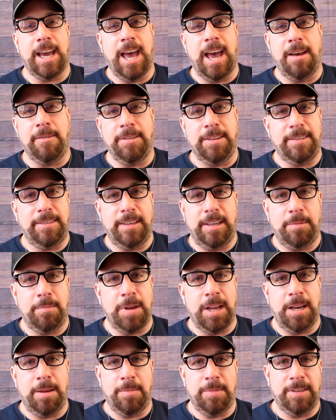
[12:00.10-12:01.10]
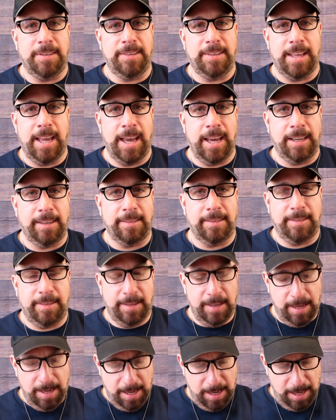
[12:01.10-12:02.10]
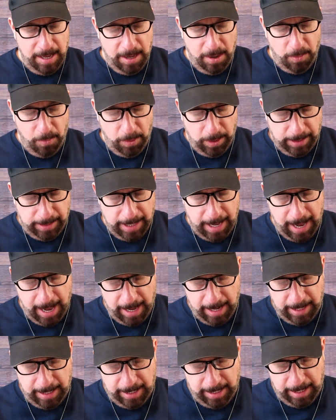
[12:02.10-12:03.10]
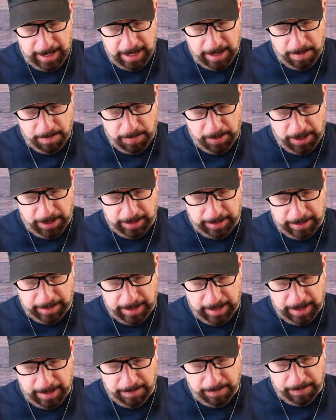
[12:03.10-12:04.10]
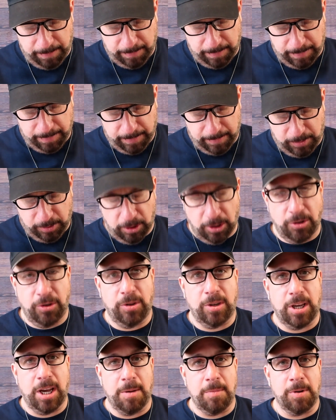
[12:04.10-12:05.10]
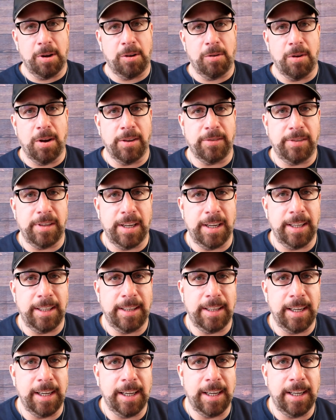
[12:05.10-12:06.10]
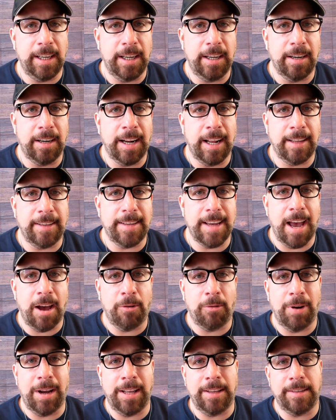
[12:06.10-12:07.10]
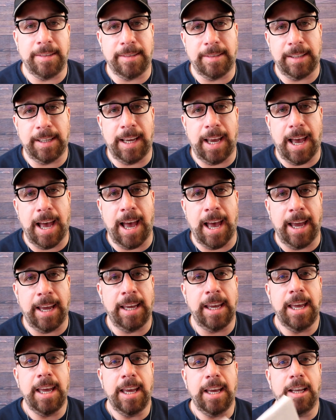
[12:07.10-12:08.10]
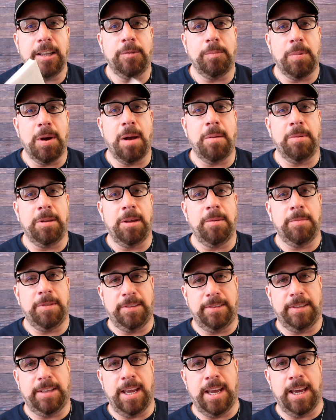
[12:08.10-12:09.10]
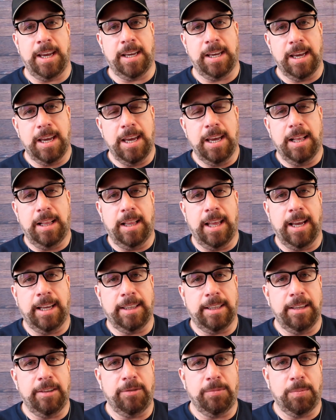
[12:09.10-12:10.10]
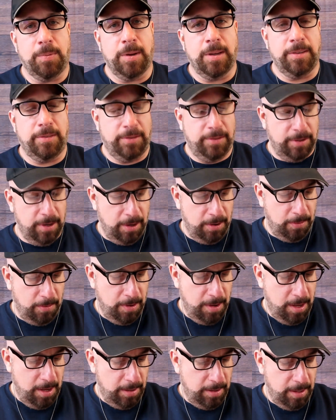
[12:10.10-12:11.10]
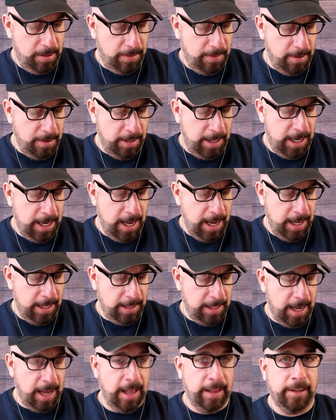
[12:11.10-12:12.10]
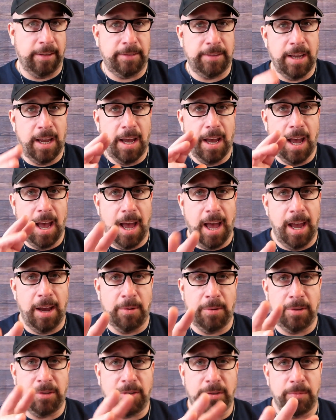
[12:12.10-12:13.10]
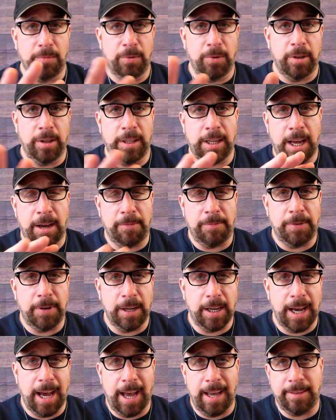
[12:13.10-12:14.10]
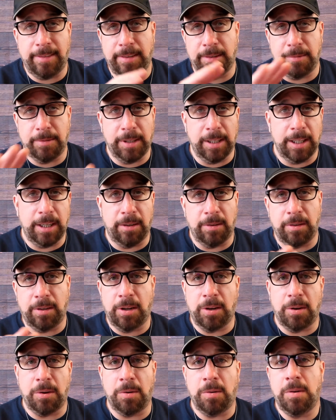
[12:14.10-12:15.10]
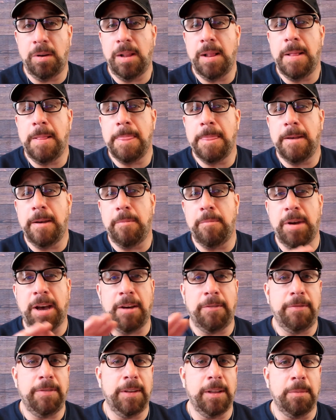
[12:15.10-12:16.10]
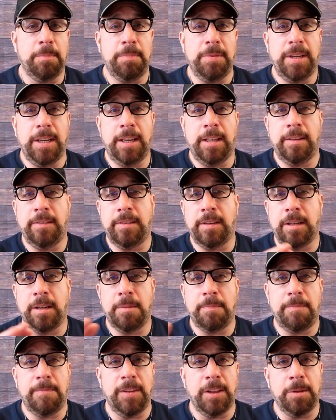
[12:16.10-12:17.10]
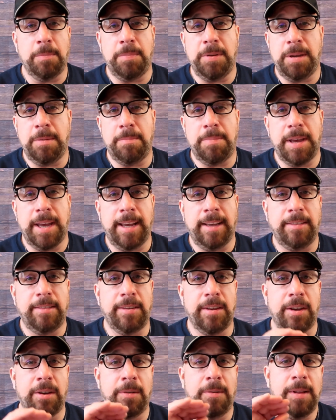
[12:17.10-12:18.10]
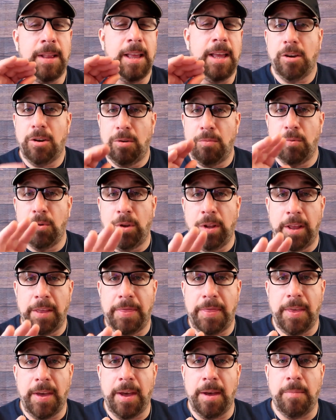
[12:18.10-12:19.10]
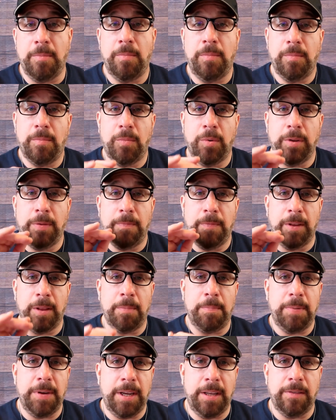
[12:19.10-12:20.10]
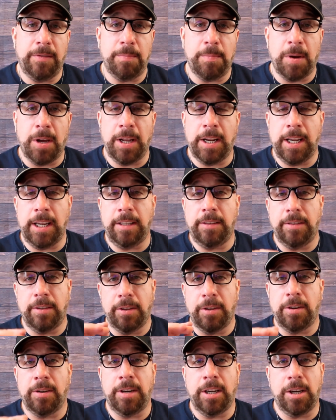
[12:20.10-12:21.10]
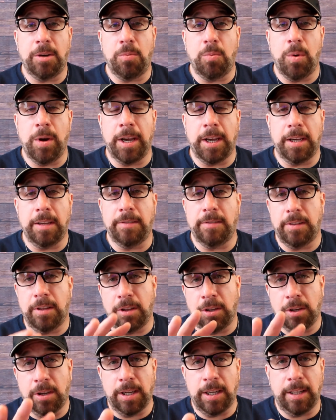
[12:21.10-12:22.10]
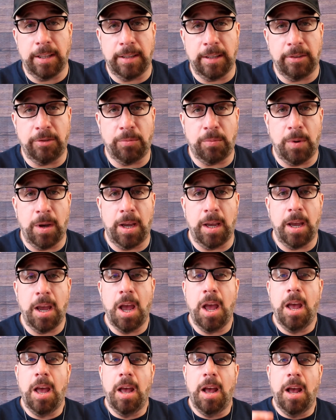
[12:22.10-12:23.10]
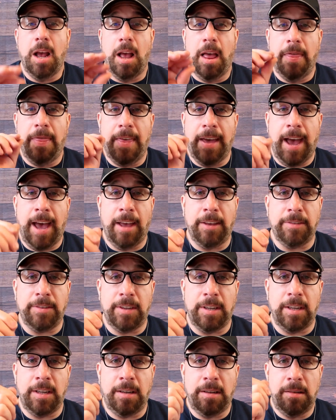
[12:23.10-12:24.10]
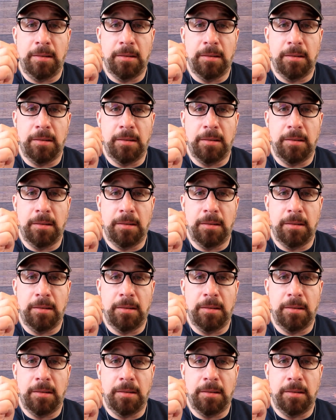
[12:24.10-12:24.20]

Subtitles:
haven't seen many mistakes with that in here, but should you come across anything in here that's outrageously high, it's probably a mistake like this was. So the $39, I always the rule now for the guys that really don't know about Philippines and the Philippine peso. Good rule of thumb with Philippines money to learn it quick is to look at it this way. 1,000